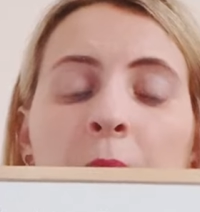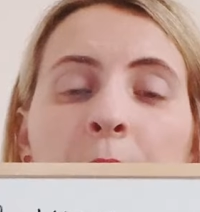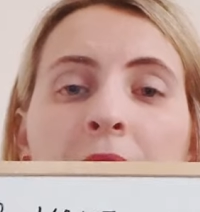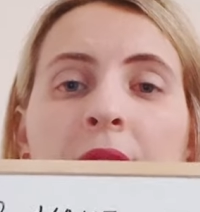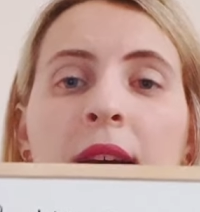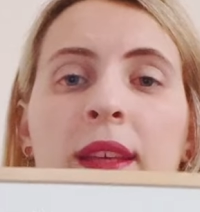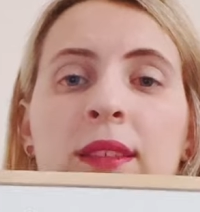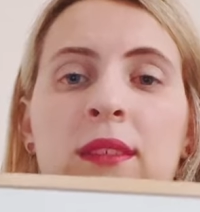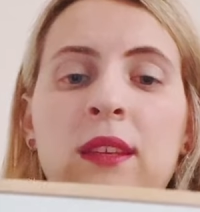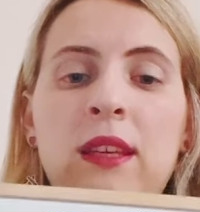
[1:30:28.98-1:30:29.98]

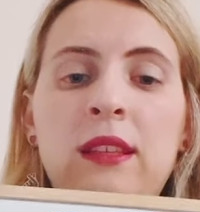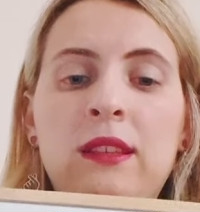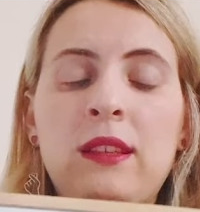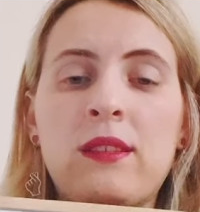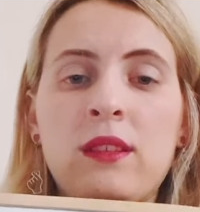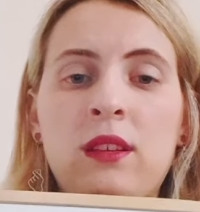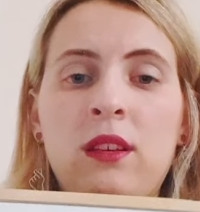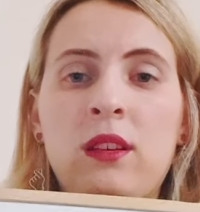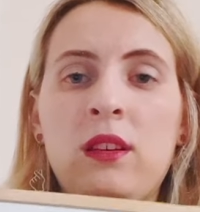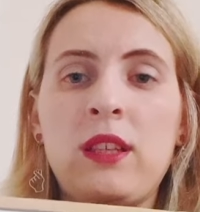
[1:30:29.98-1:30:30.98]
because it
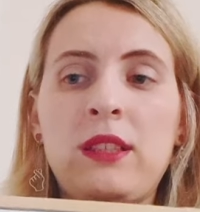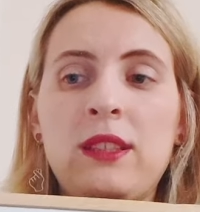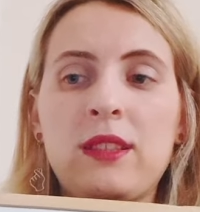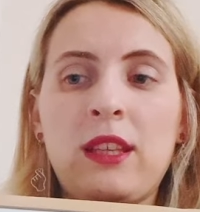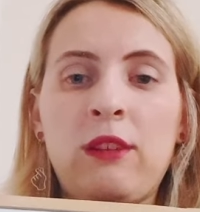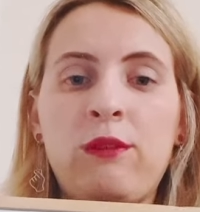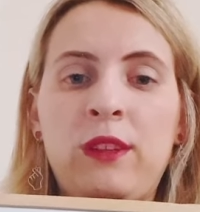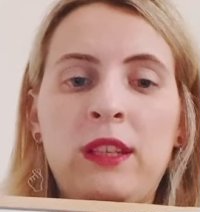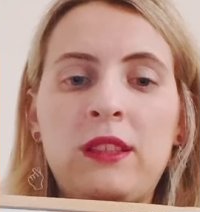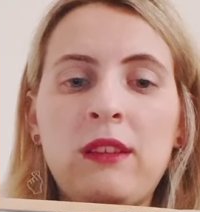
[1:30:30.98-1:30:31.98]
is
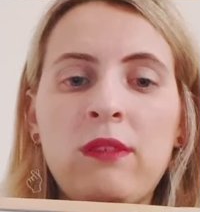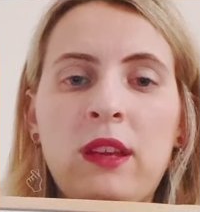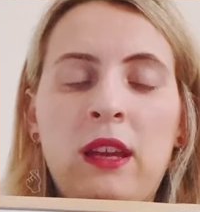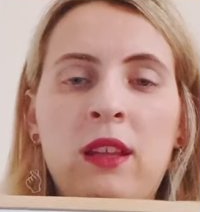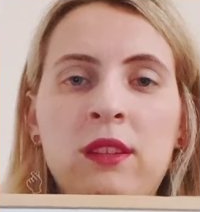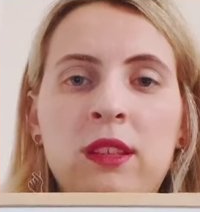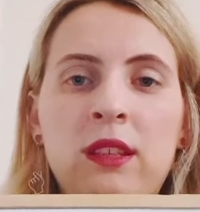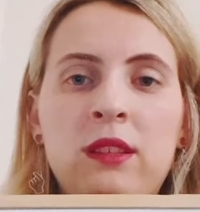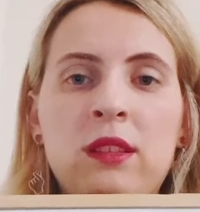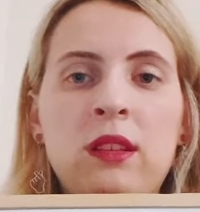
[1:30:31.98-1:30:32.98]
infinitive and
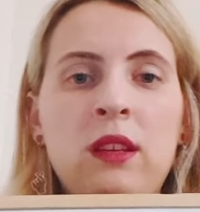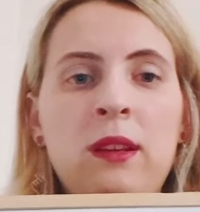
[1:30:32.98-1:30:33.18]
it